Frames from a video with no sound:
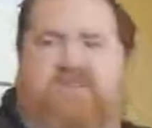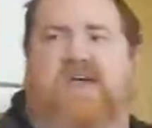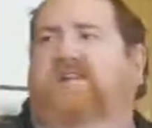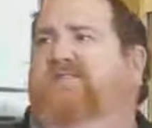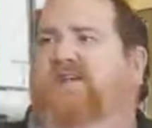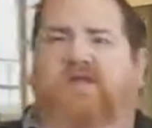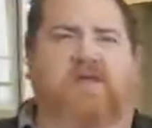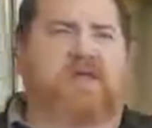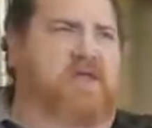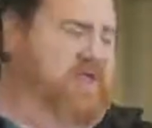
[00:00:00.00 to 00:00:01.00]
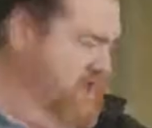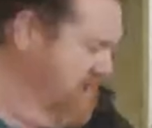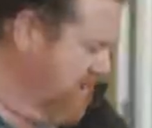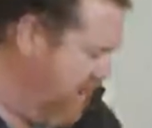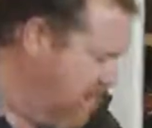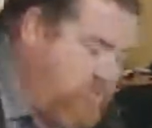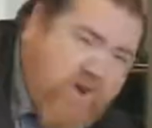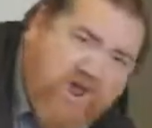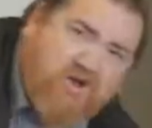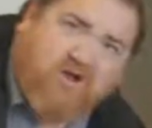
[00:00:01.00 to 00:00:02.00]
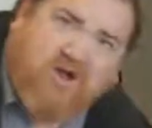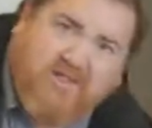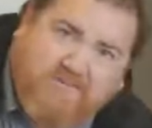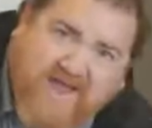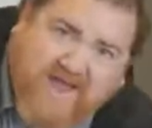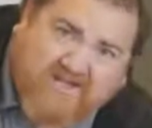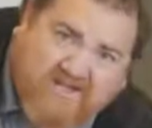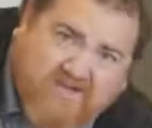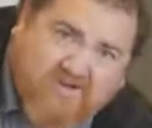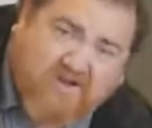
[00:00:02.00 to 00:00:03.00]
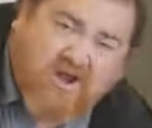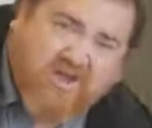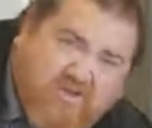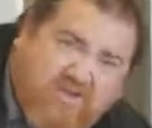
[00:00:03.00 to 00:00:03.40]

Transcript: that's it. A red hook on the back too? Are you